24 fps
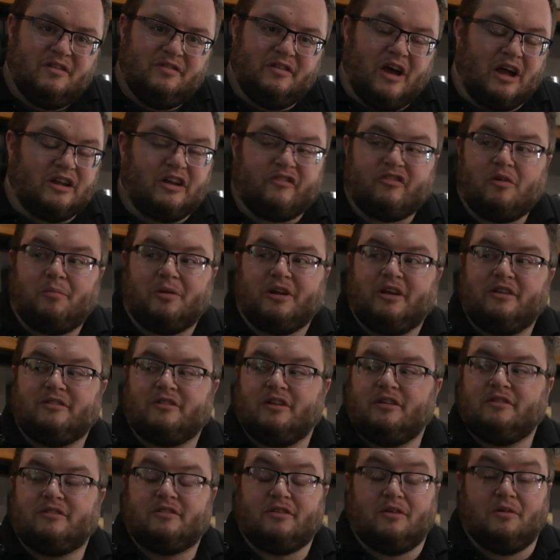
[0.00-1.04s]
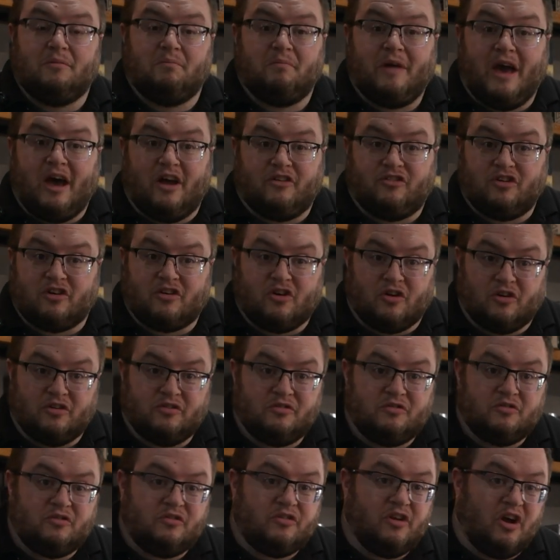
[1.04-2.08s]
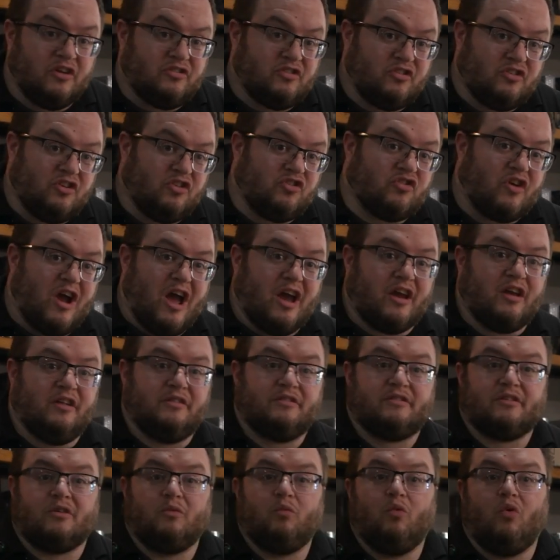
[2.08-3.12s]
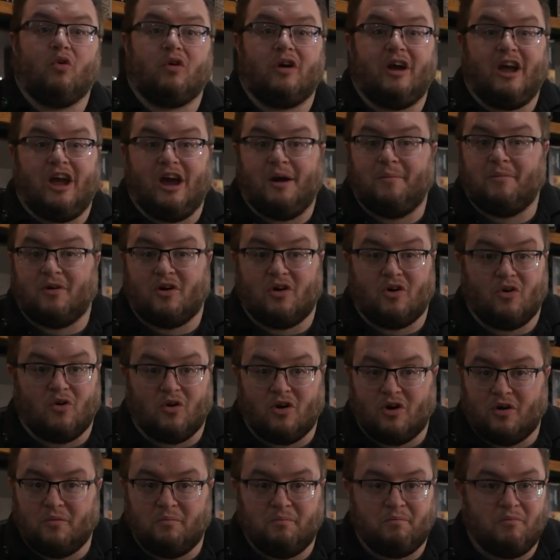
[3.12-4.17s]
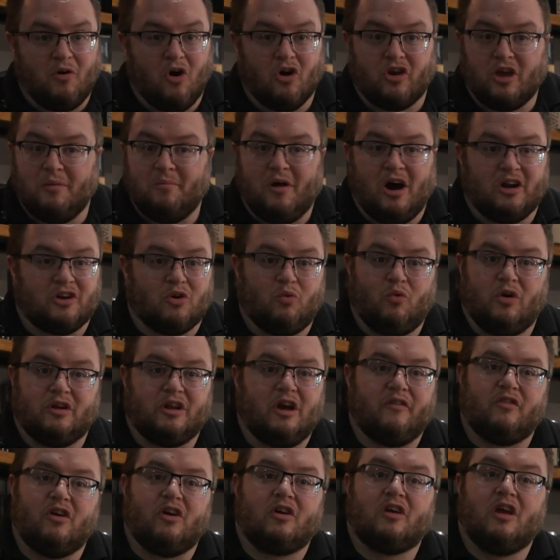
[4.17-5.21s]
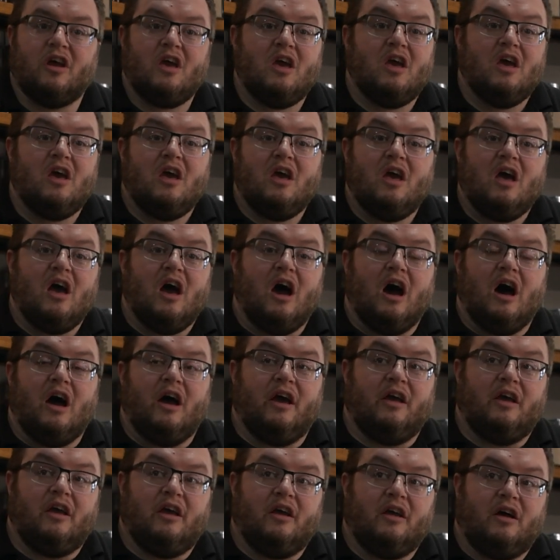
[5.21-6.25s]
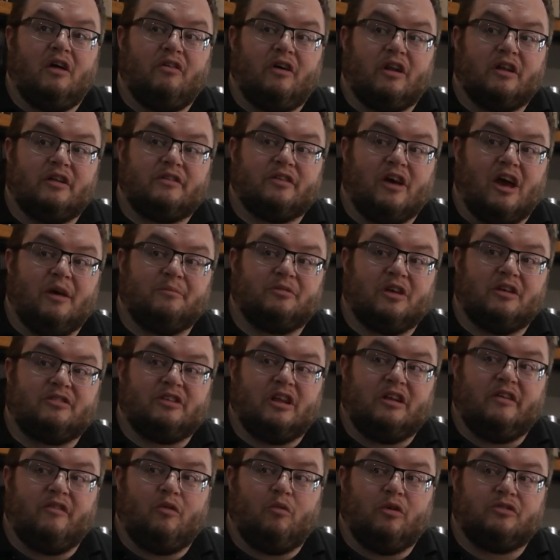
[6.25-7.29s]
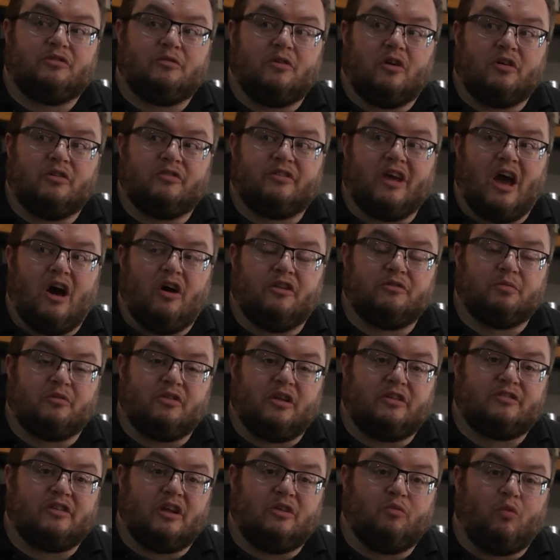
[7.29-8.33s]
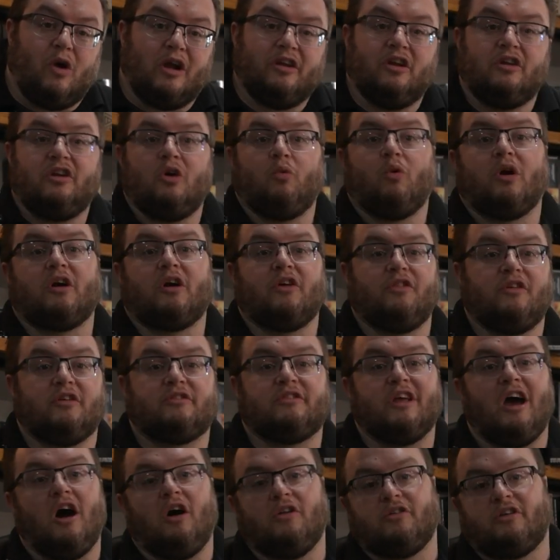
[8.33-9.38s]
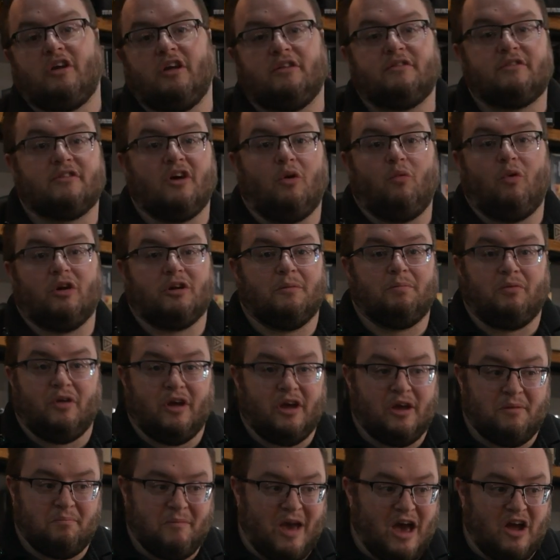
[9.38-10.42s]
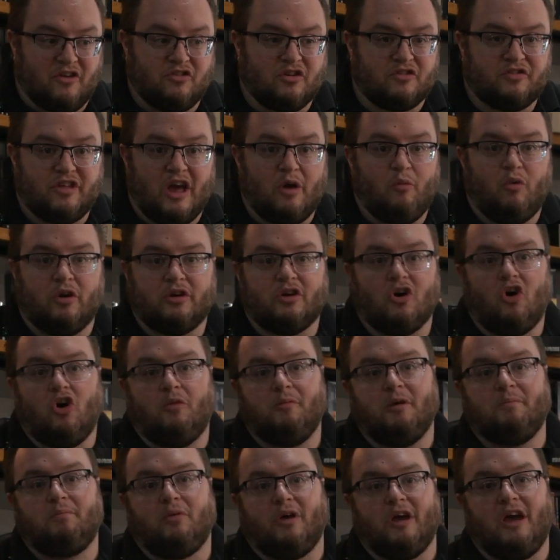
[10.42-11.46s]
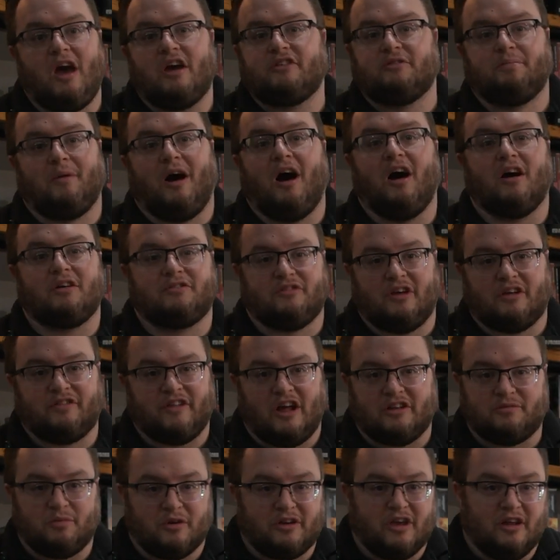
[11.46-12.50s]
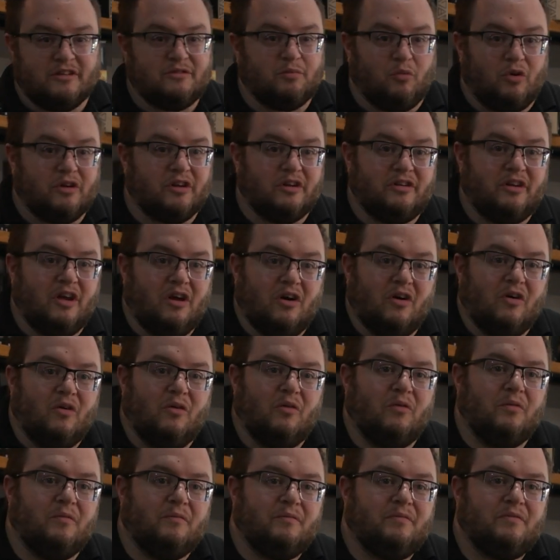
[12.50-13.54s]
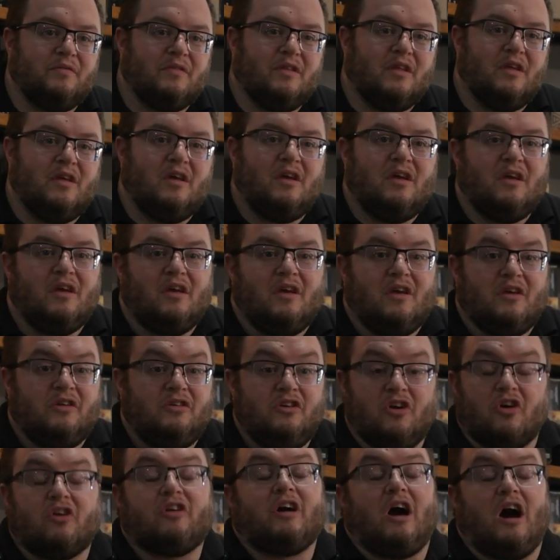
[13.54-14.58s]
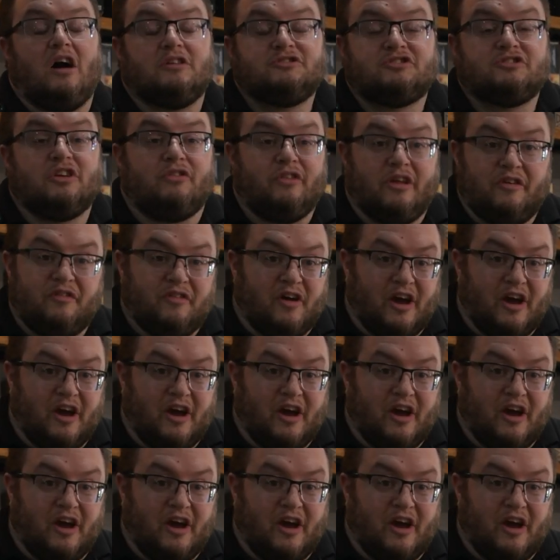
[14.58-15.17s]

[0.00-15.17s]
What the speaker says: Not everybody's into Magic or Dungeons and Dragons or Warhammer or Pokemon or whatever. A lot of times I said, even with certain towns where they said, why didn't it work in this town? Kids don't want to play Magic. They want to go home and play Xbox. Like, that's what kids want to do. You're constantly